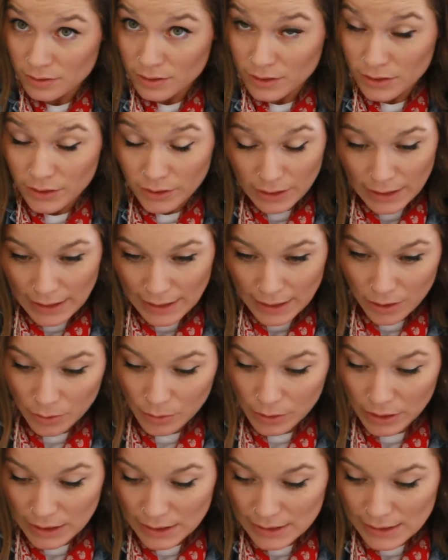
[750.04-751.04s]
So now
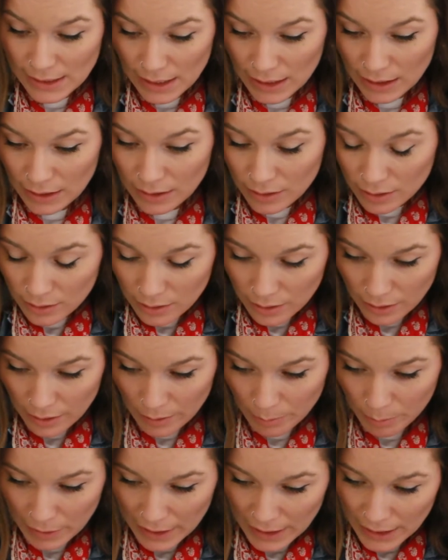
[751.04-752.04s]
we're gonna take
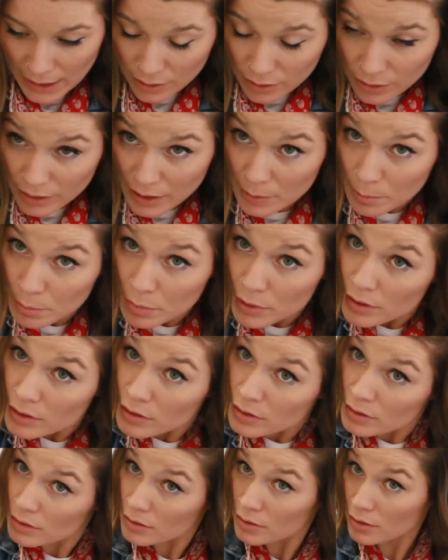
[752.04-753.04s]
the back clip
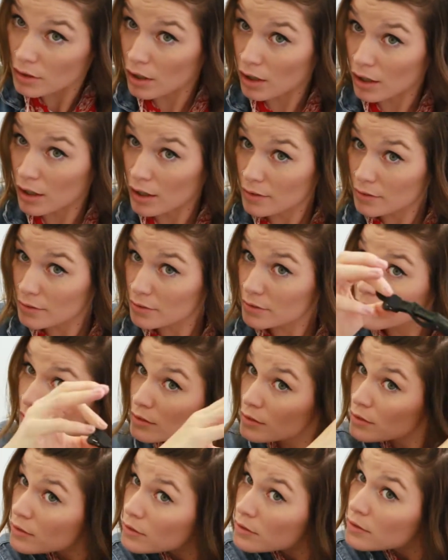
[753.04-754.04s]
off.
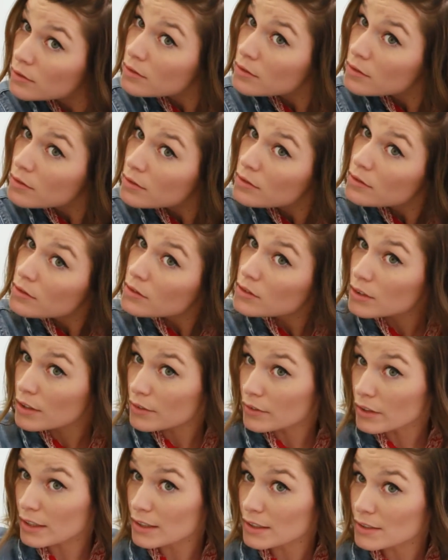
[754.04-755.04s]
So
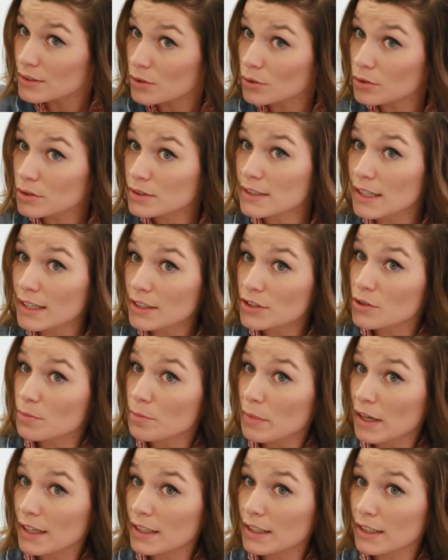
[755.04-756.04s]
I've got this whole
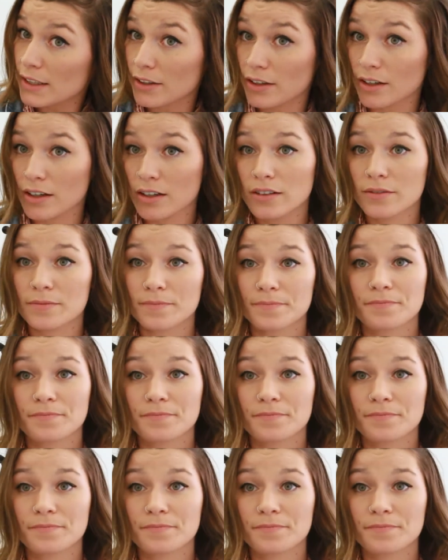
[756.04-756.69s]
section back here.